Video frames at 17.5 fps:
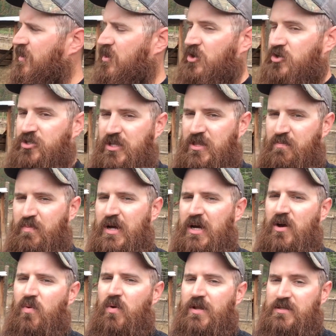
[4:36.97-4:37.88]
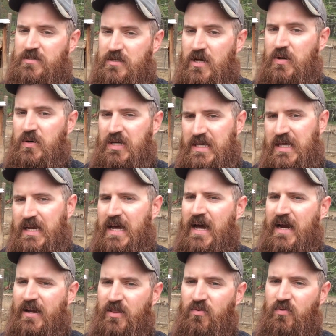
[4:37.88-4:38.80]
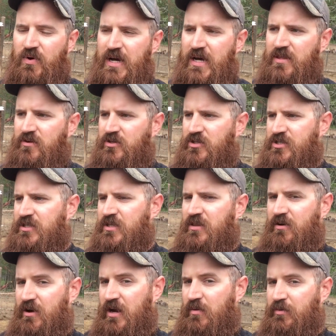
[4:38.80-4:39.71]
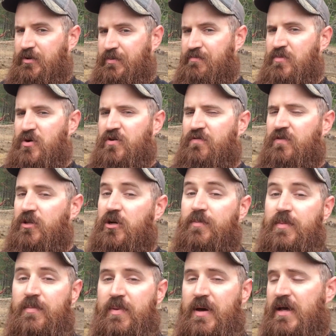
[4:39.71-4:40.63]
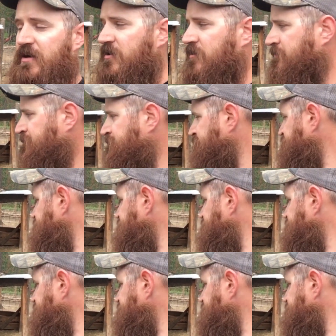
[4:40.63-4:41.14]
Usually the bigger ones know to get out of the way. They're able to move a little bit better.